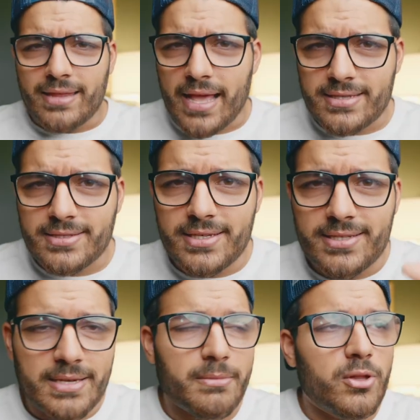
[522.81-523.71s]
lastly,
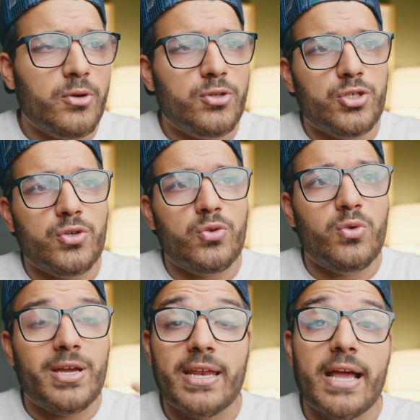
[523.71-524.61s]
similar
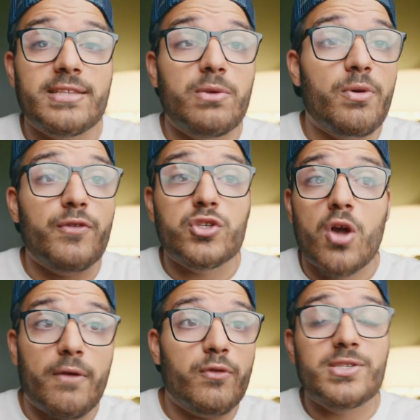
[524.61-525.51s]
to connecting with
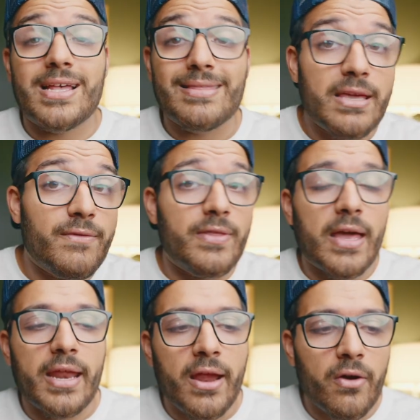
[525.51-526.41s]
photographers that live in
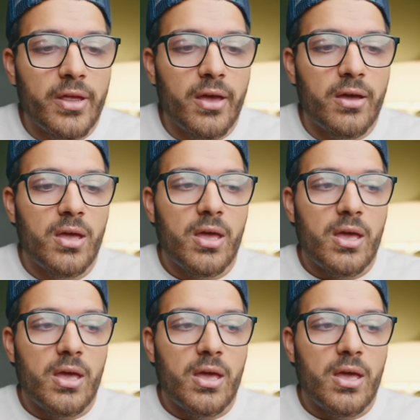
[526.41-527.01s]
that area,